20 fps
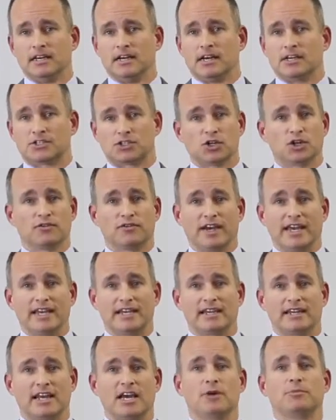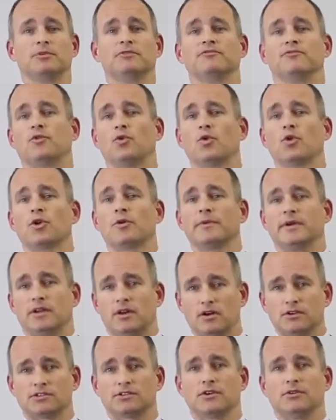A survey can help inform and
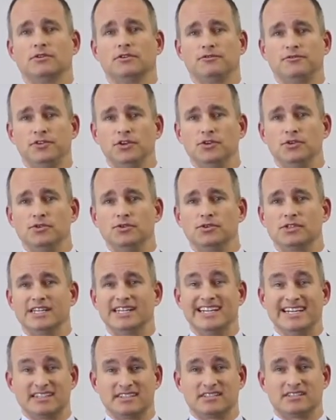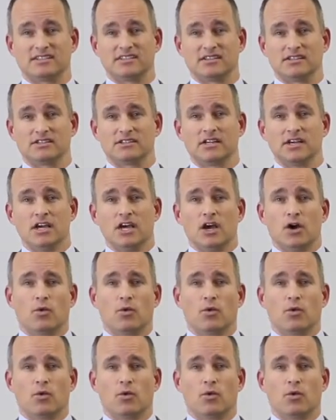also diffuse in instances